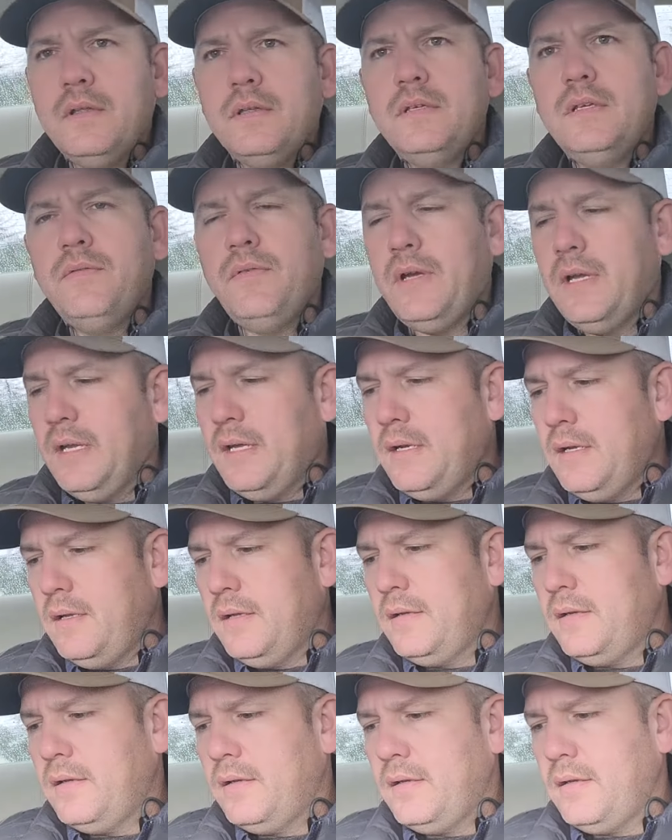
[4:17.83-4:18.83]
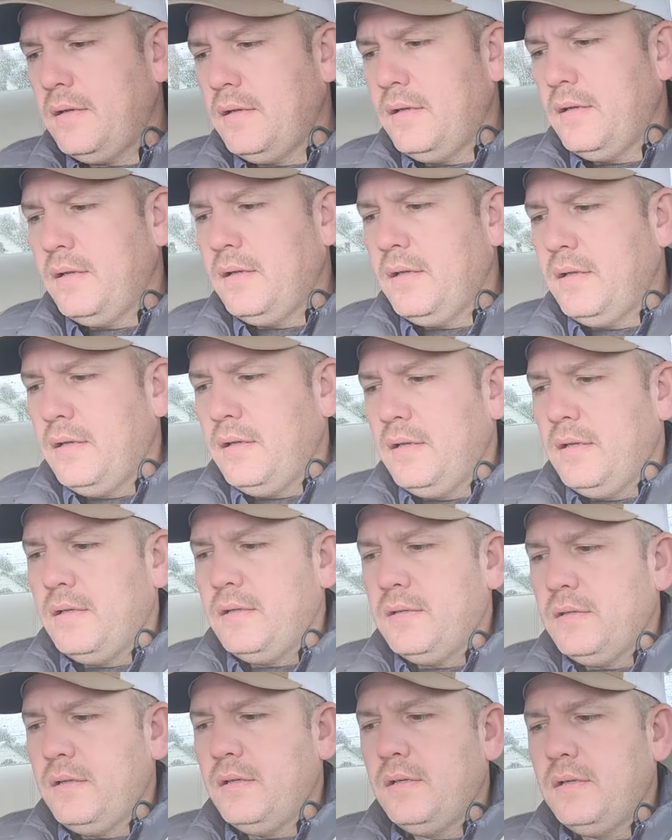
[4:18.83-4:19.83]
See if I can get a
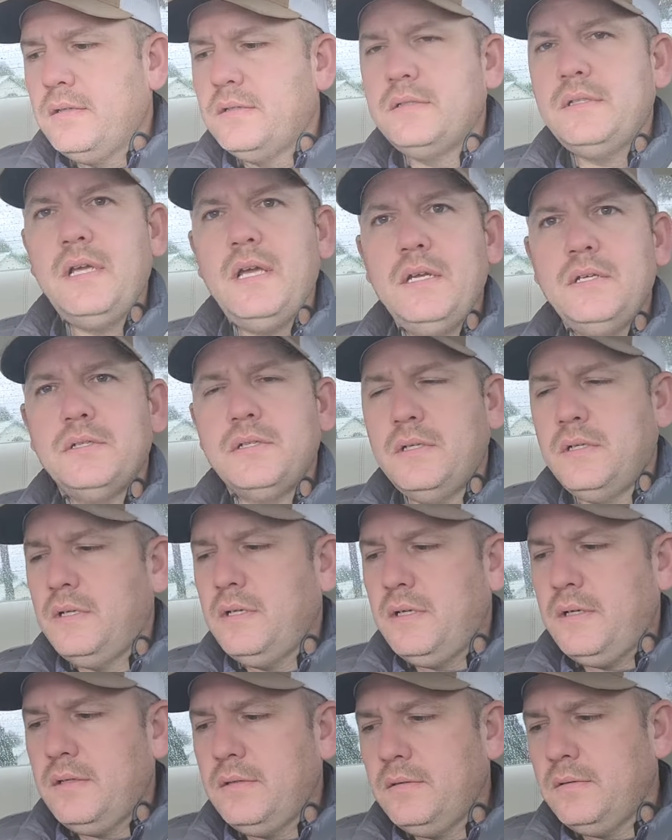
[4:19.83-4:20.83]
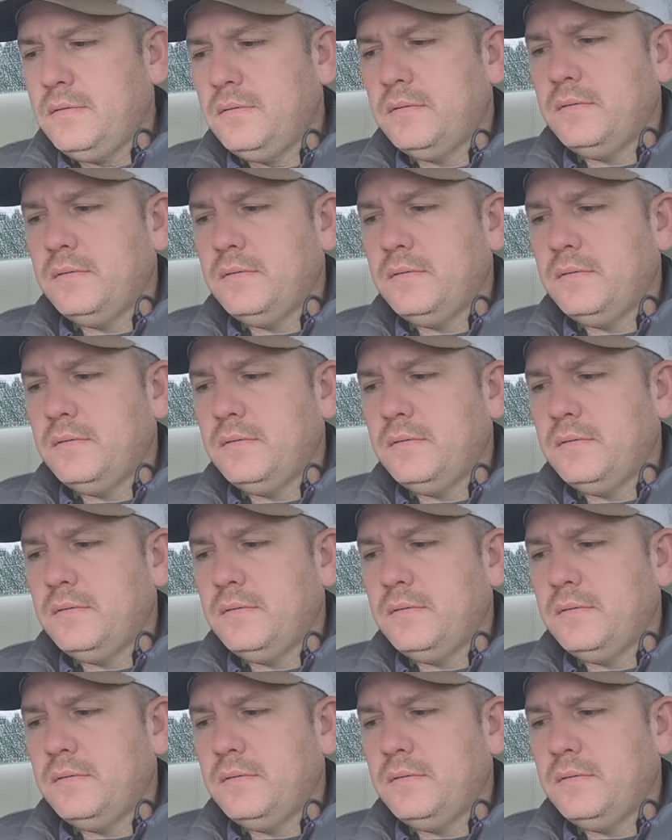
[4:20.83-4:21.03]
station here.